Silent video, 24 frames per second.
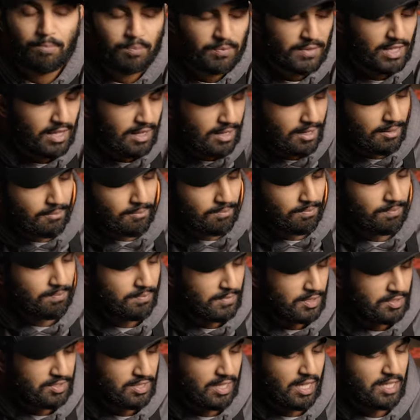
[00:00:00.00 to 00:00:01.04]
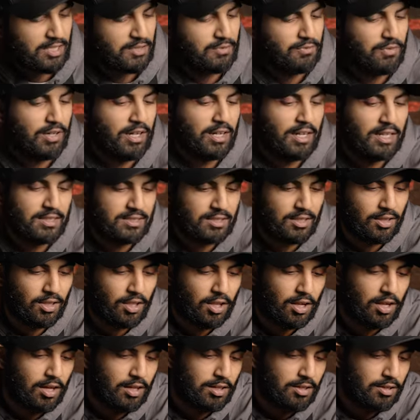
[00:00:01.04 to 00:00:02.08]
Um, it's classified as a
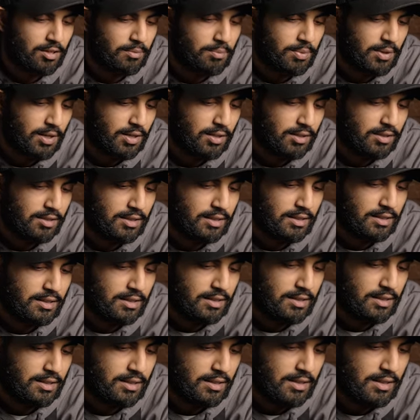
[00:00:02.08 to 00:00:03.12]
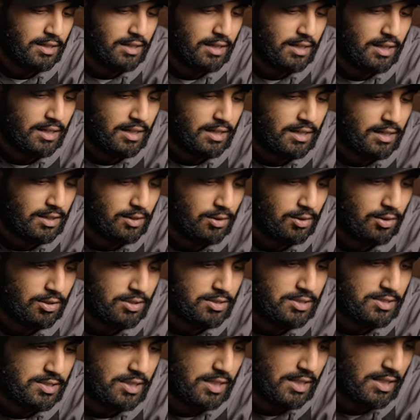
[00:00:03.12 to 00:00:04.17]
lager apparently, and it
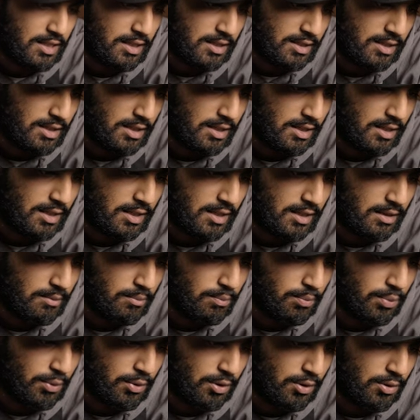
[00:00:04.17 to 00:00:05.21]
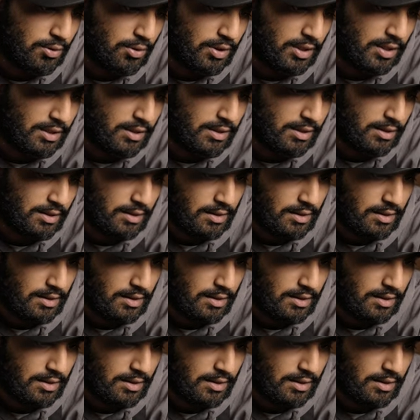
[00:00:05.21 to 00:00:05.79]
looks like they brew it